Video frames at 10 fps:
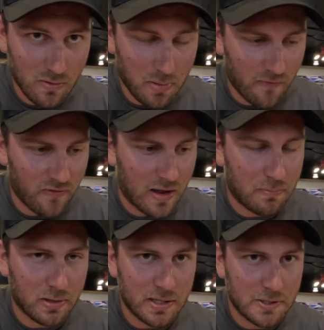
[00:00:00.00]
a buffet
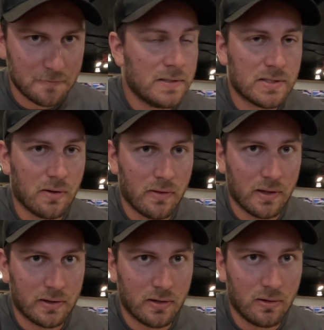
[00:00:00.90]
place, so I
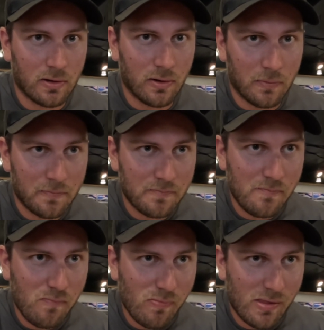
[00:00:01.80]
think they're a little
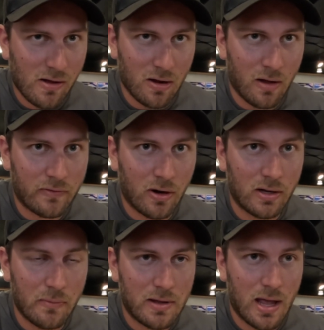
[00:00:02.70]
caught off guard
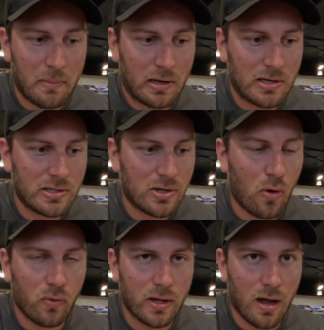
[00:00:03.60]
that we came in and
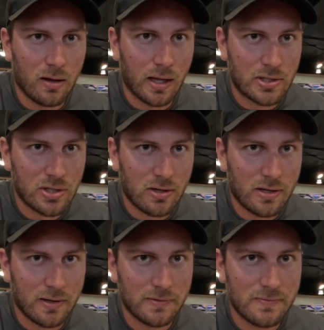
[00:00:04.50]
only got lechon
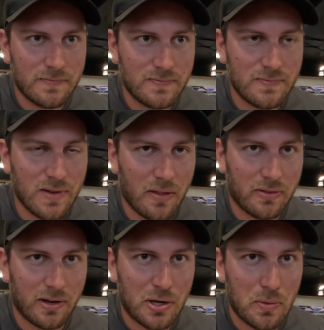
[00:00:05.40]
and
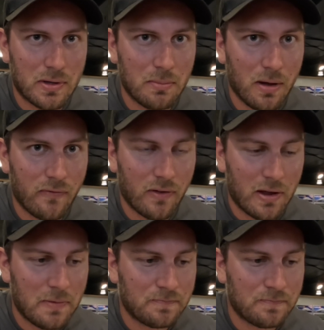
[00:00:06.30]
nothing to do with the buffet.